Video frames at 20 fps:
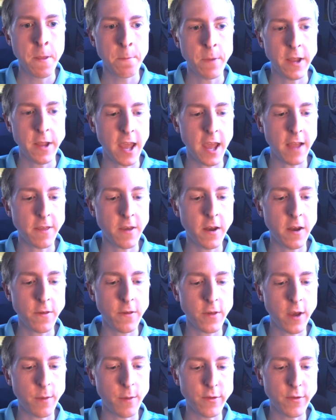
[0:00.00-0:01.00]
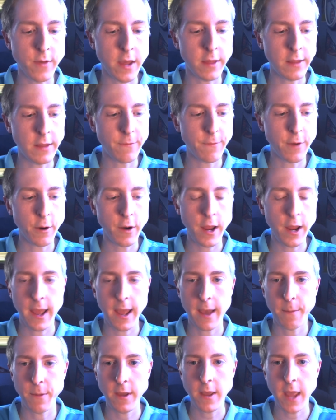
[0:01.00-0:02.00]
But yeah, a ton of subs lately, very
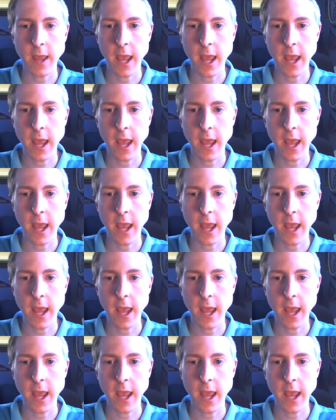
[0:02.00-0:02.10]
happy.